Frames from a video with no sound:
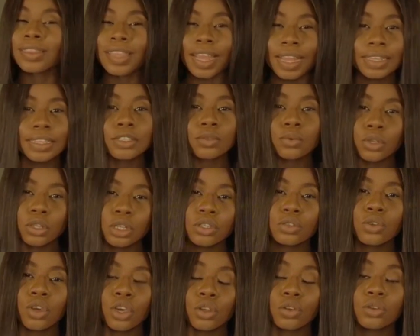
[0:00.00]
That is
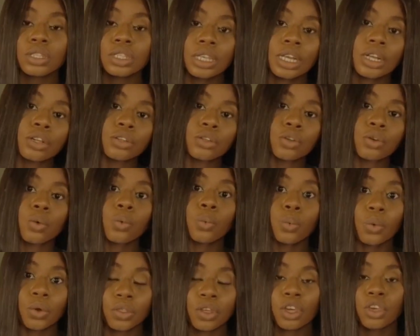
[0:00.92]
what is going to tell you
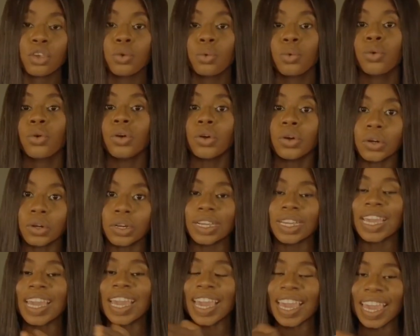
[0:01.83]
whether you
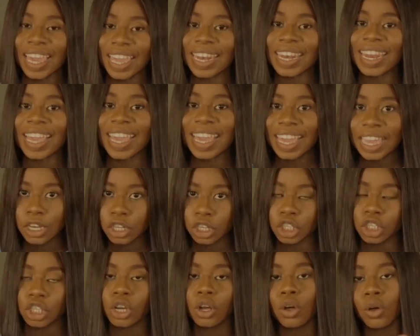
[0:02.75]
are in
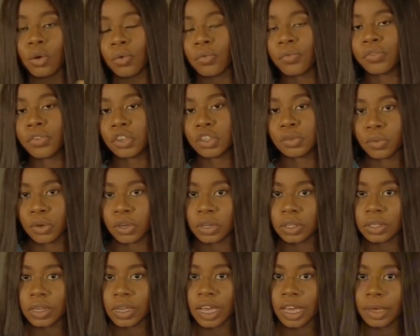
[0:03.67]
each of these
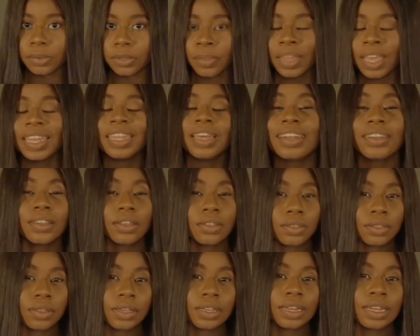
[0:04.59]
body types. Another
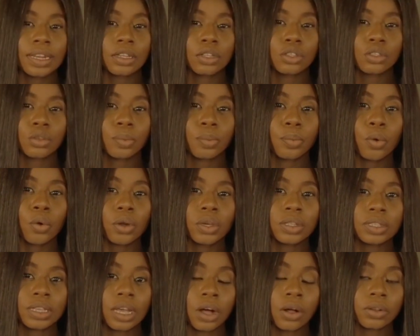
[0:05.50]
thing I need to
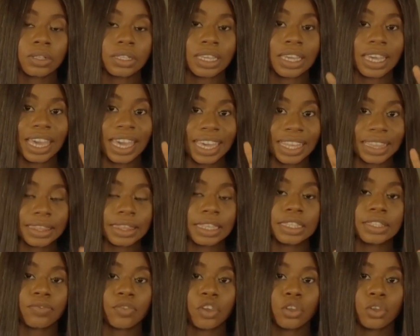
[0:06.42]
point out in
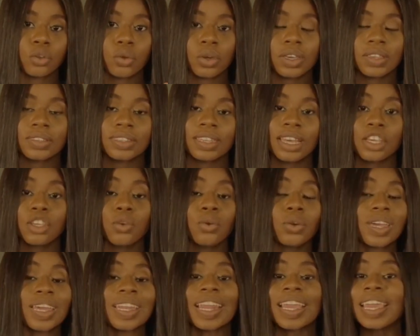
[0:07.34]
this video is that
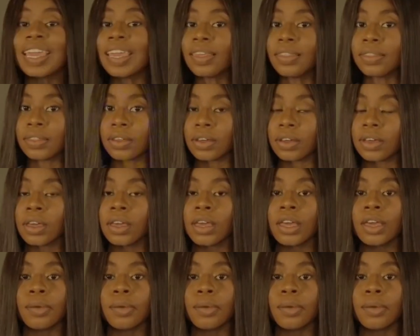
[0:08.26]
you can either